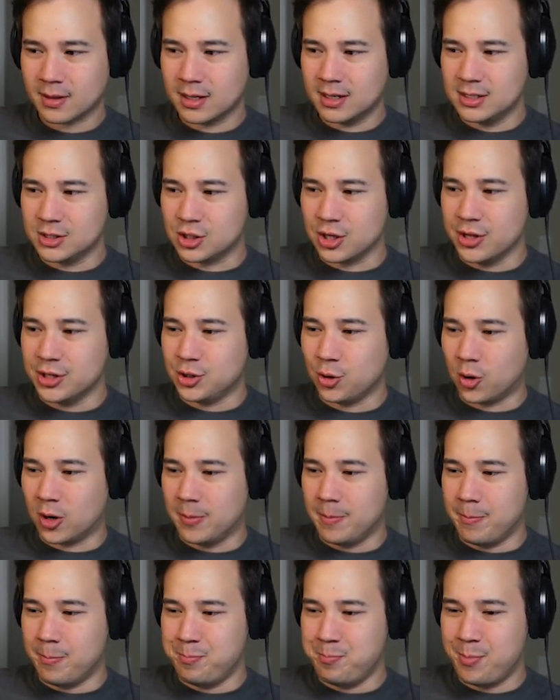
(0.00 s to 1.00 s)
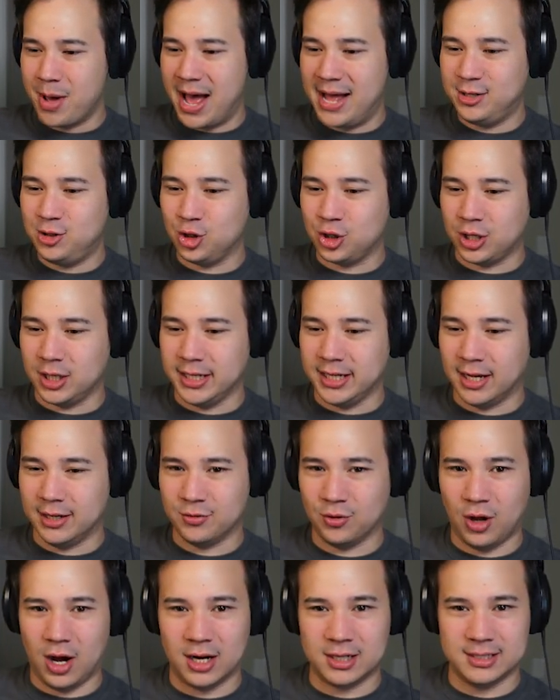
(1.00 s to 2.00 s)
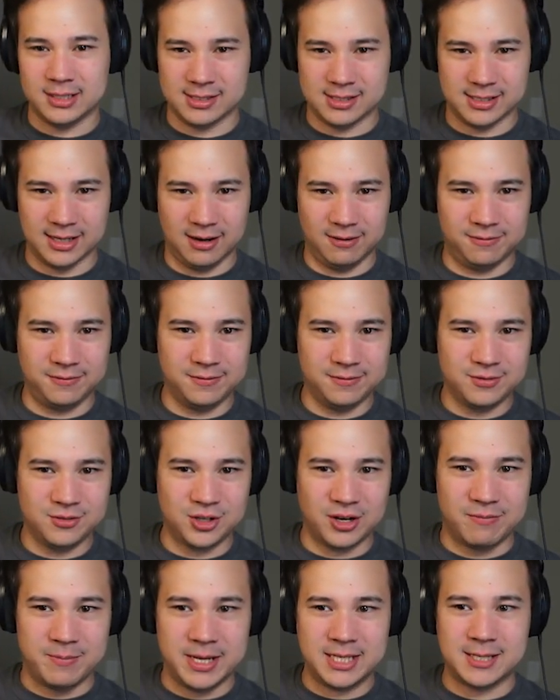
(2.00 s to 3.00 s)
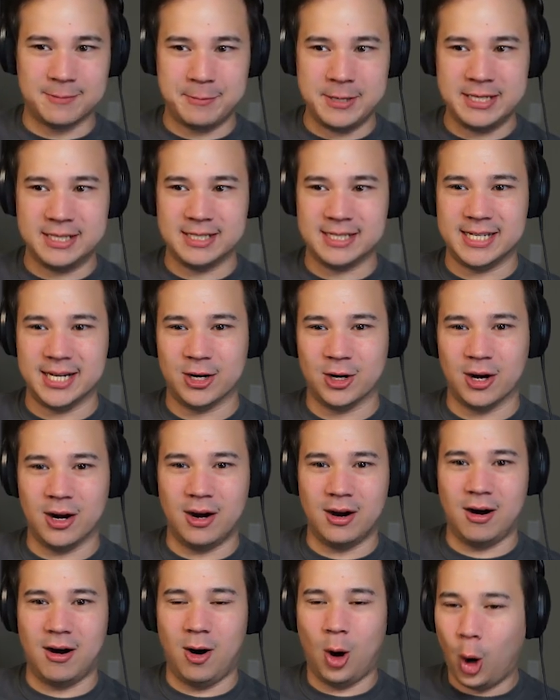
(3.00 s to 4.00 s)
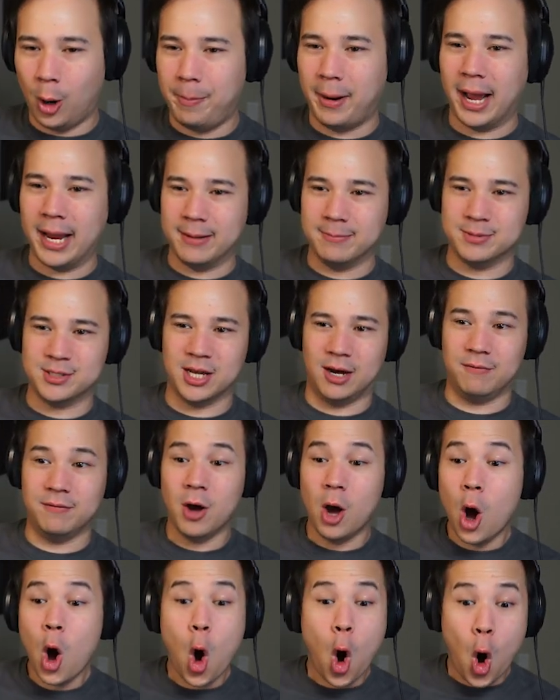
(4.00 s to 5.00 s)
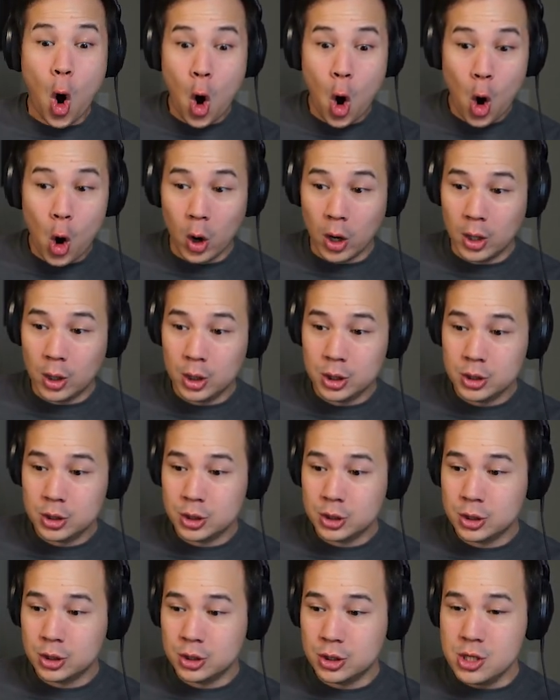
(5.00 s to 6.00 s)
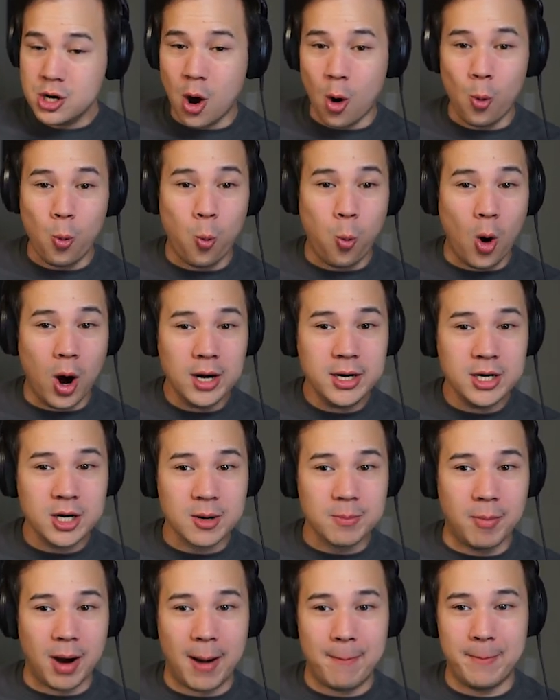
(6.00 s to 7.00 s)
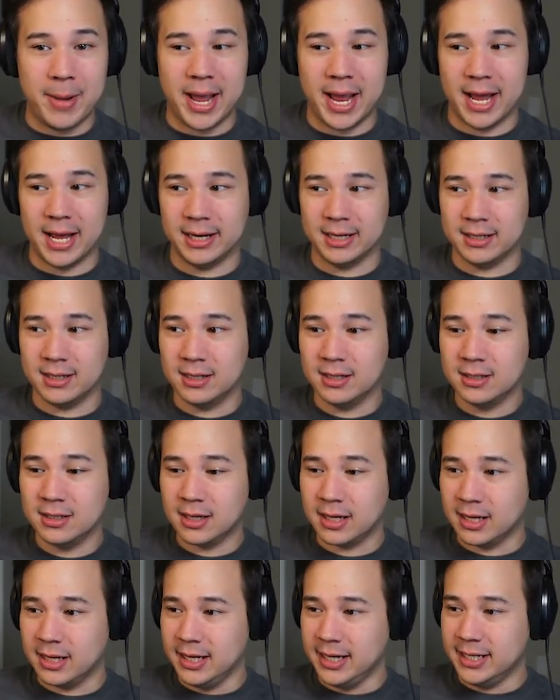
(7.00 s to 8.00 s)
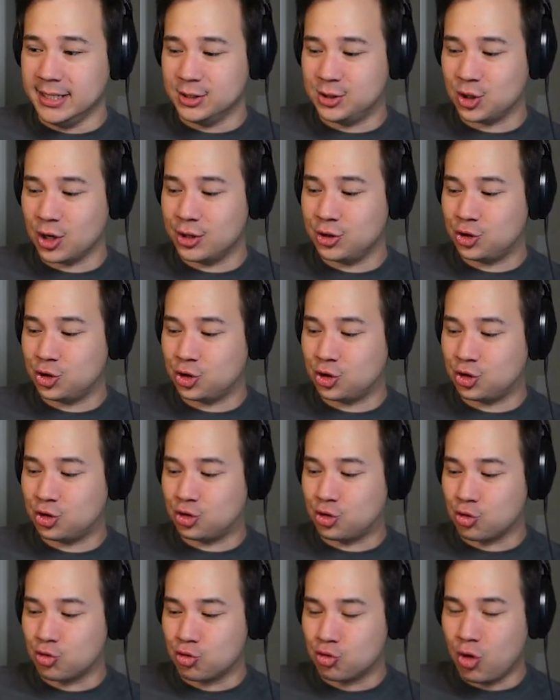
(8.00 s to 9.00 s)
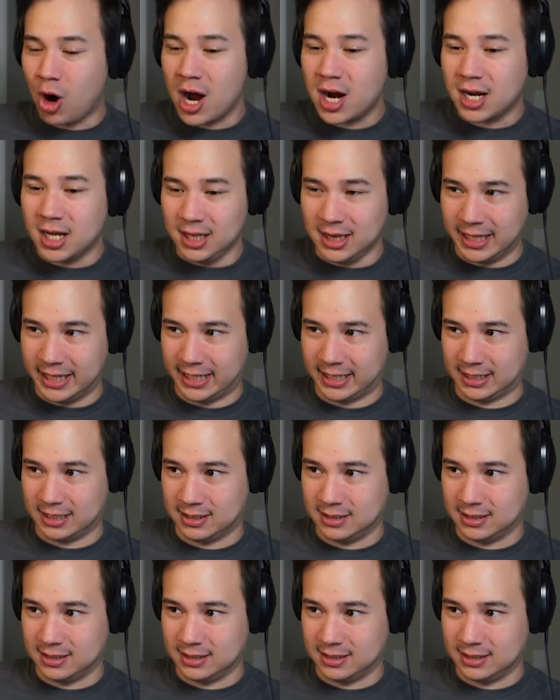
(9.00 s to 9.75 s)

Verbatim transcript: So the door magically unlocked itself. Jeff makes the pizzas here all by himself. No wonder my man is struggling.